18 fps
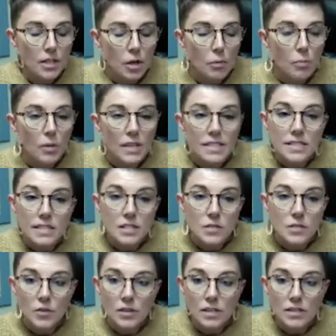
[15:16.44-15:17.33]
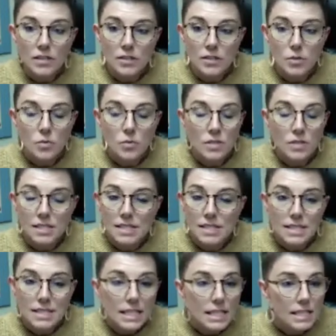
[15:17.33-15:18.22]
places for the students to
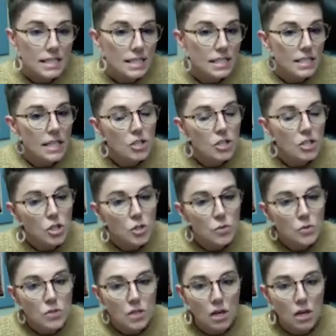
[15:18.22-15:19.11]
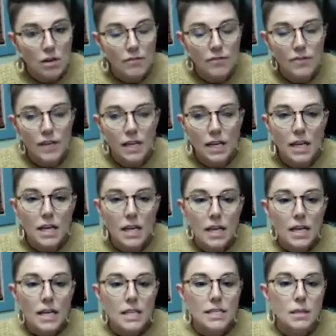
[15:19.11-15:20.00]
sit to take shoes off. And
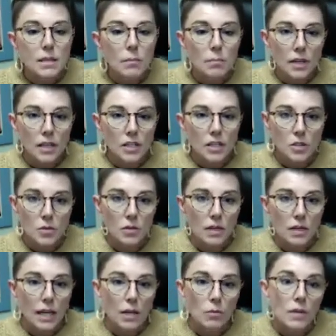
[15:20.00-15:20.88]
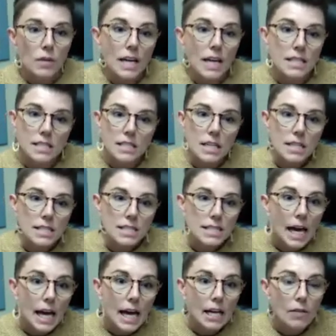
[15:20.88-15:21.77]
some parents were like, well, that's not
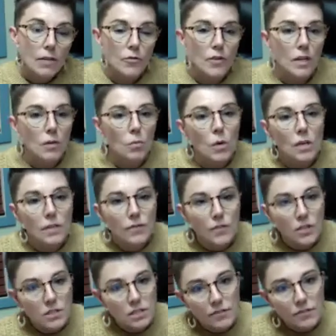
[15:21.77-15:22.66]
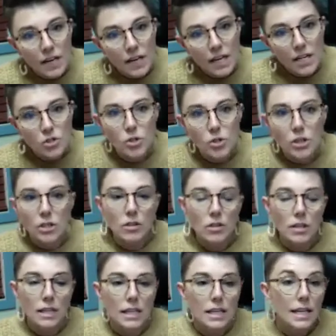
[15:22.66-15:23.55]
safe. And what if there's a fire
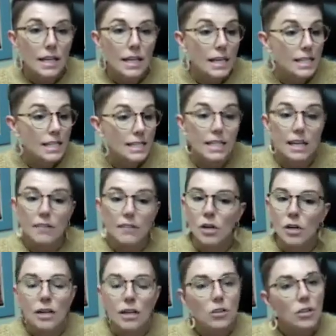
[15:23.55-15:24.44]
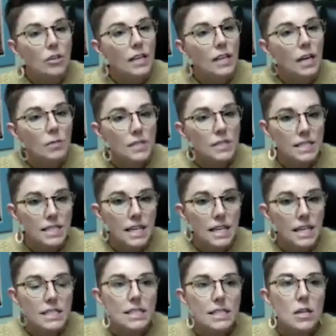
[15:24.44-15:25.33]
drill? And I said, I've already cleared that with
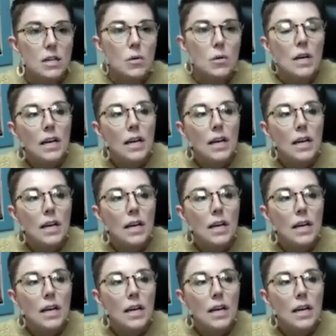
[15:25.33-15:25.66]
state. So